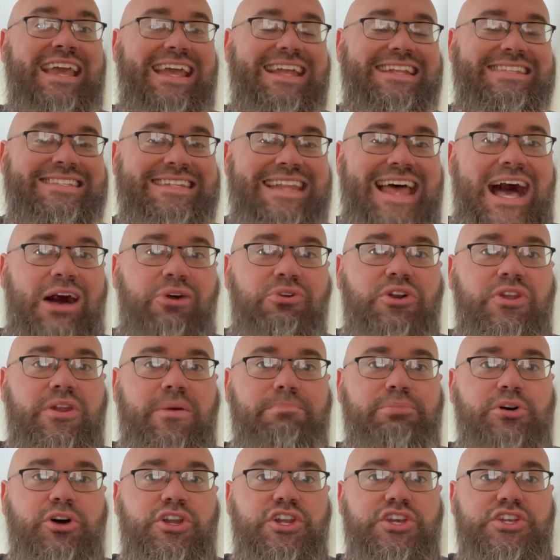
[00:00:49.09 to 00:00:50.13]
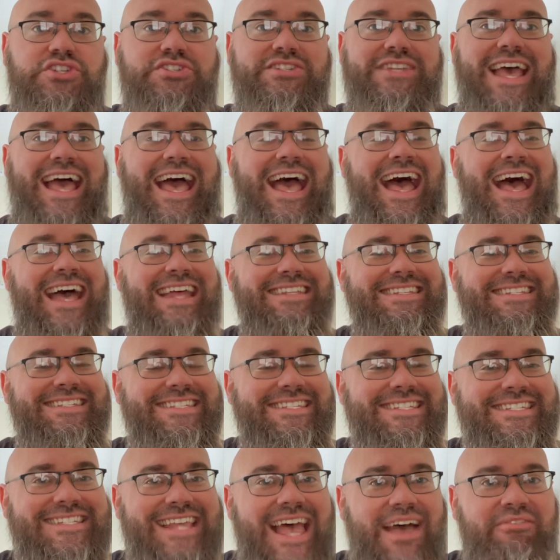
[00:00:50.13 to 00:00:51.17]
it's now going to put us at
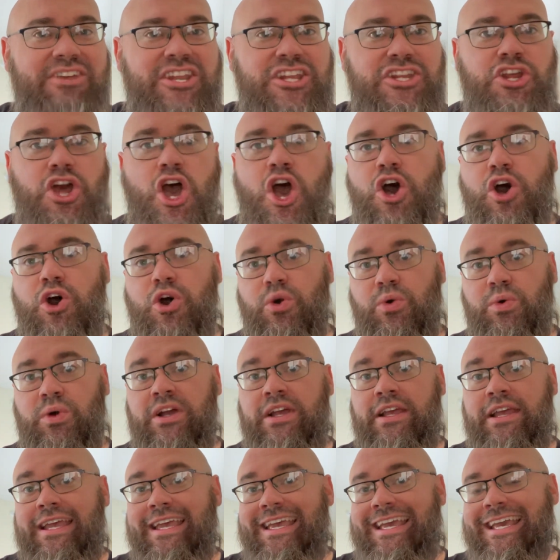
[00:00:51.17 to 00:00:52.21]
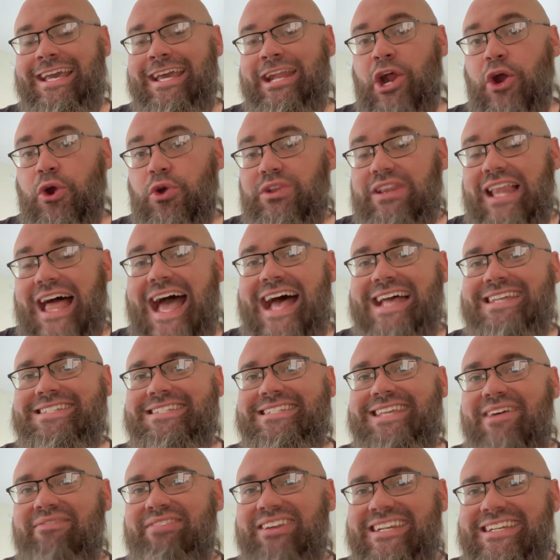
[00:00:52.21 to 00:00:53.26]
7-0 in our last
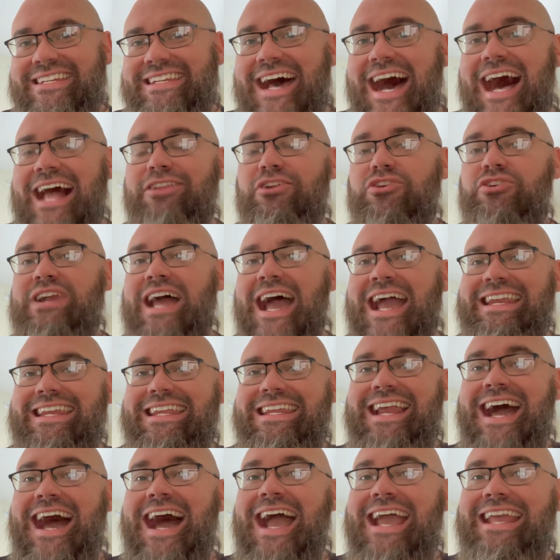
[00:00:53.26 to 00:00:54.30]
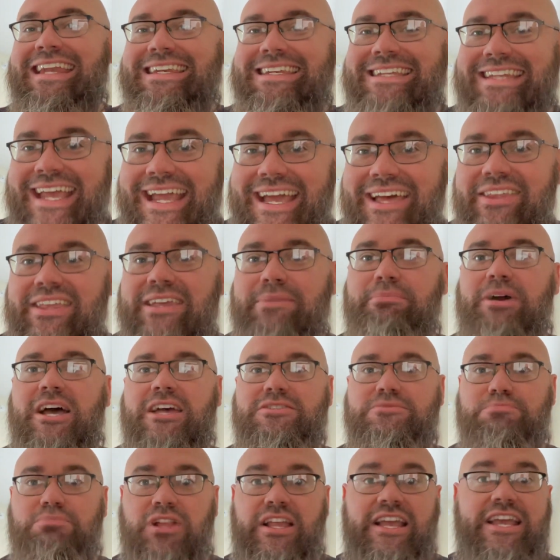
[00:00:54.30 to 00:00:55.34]
$7.99 daily
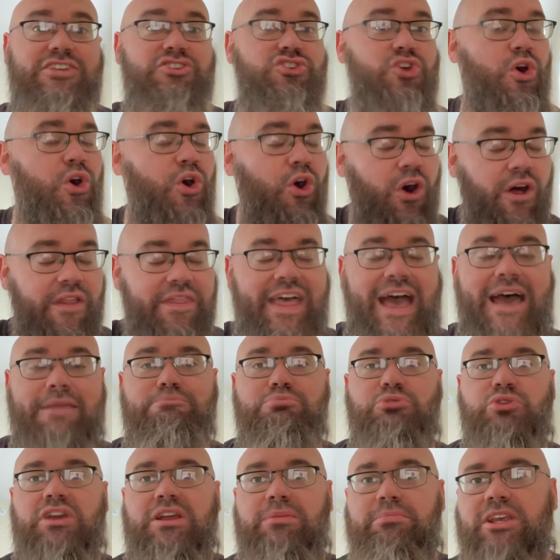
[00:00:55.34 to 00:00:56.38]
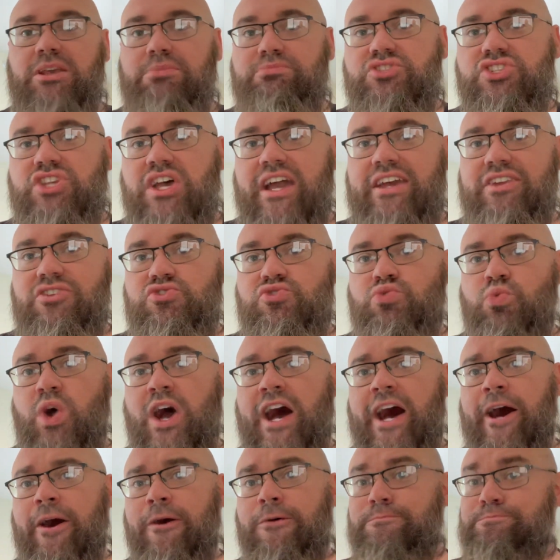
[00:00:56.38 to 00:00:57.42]
best plays on that premium site as
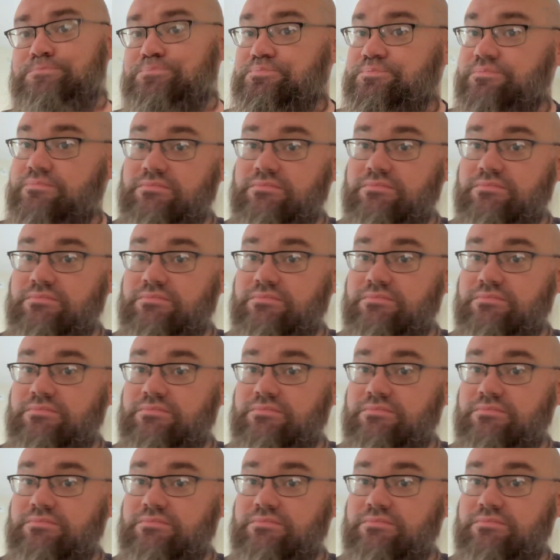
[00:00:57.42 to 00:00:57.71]
well.